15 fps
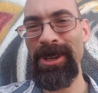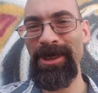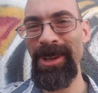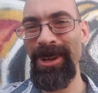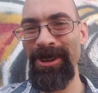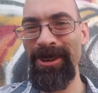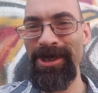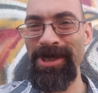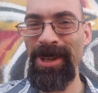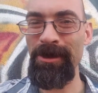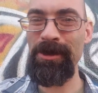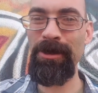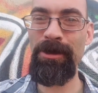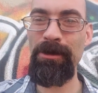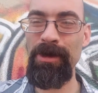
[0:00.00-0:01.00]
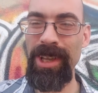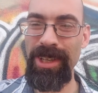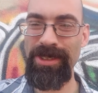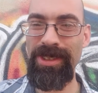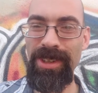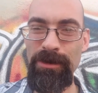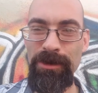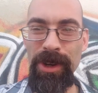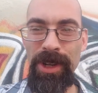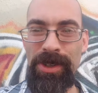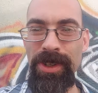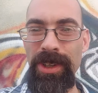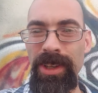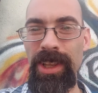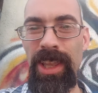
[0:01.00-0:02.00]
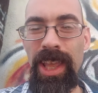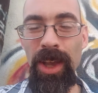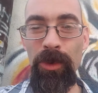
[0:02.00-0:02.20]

out there who are suffering from nasty depression,